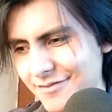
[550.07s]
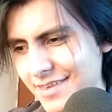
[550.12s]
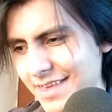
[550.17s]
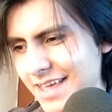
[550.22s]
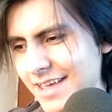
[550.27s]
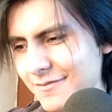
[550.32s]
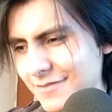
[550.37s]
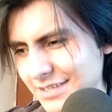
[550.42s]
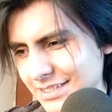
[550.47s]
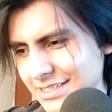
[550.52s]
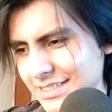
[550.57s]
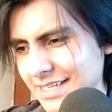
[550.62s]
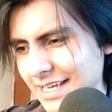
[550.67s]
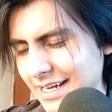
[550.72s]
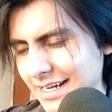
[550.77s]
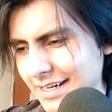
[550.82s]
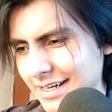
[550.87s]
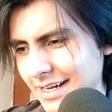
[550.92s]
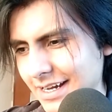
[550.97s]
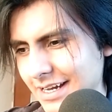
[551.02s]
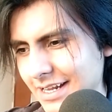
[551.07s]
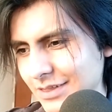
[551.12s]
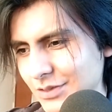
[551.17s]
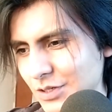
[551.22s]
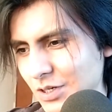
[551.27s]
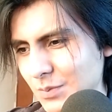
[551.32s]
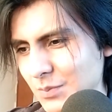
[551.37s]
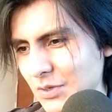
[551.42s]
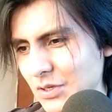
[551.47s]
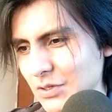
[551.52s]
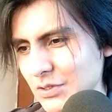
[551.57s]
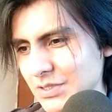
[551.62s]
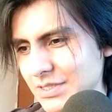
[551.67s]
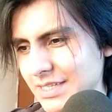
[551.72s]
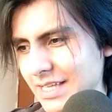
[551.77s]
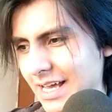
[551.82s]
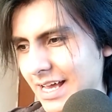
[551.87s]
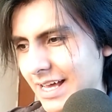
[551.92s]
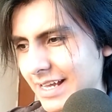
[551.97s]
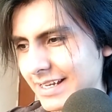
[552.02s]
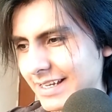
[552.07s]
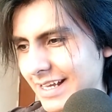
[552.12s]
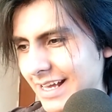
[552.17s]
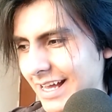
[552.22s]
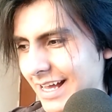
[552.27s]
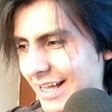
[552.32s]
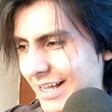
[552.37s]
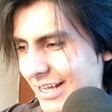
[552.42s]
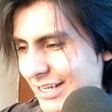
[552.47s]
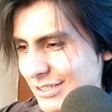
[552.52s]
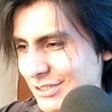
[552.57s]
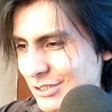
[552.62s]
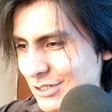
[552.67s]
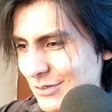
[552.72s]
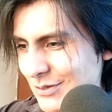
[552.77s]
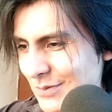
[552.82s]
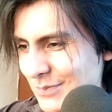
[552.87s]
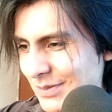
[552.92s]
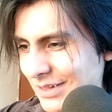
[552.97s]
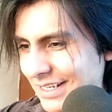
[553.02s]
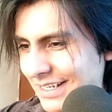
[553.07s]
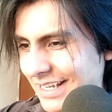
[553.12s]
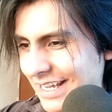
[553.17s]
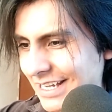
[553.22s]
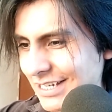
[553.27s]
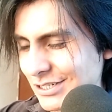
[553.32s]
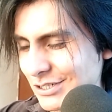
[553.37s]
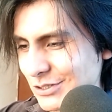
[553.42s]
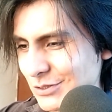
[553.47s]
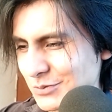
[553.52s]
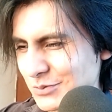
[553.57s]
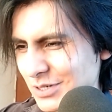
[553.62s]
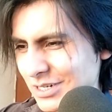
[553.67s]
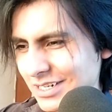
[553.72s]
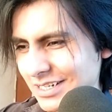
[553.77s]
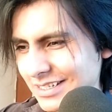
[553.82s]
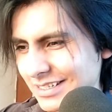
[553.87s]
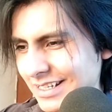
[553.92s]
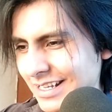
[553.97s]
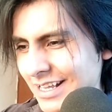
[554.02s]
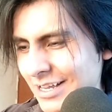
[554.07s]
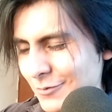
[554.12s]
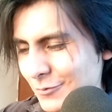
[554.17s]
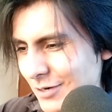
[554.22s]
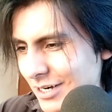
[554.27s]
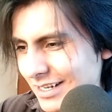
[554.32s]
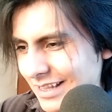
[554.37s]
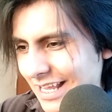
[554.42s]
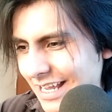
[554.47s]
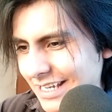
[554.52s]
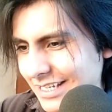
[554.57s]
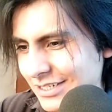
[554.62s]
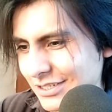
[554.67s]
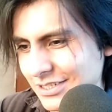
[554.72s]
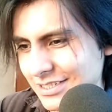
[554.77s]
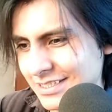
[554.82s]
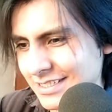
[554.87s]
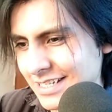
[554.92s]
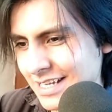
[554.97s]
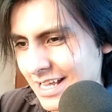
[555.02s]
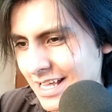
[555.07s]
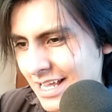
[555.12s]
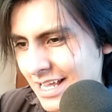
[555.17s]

They even stated in interviews that job applications were like just